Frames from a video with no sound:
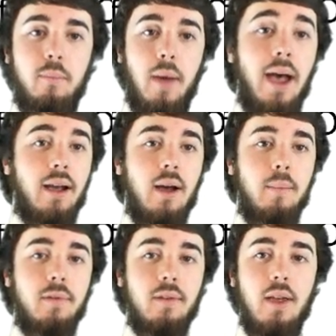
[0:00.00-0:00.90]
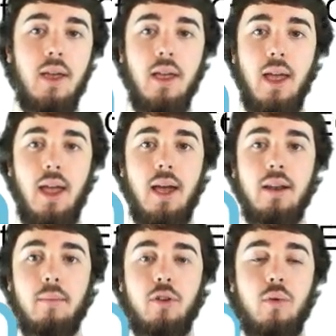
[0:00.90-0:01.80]
backups, and
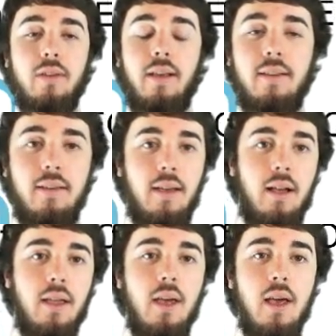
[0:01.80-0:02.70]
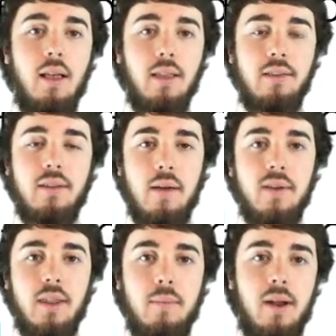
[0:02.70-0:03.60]
number 2 is SSL. Let's dive
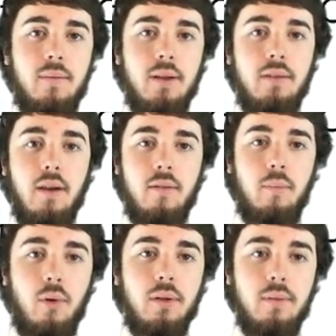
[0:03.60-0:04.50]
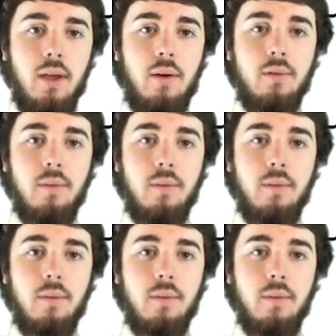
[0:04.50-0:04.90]
into the benefits of both of those.